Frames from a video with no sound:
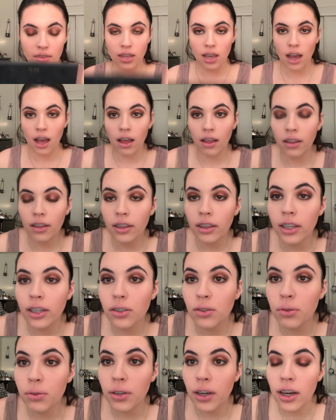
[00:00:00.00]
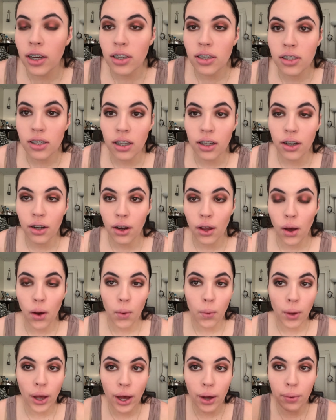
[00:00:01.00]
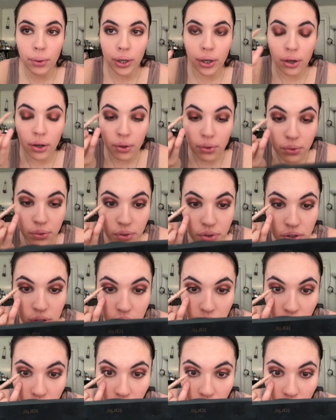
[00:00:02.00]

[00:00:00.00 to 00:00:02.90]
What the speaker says: I'll let you guys know how it goes.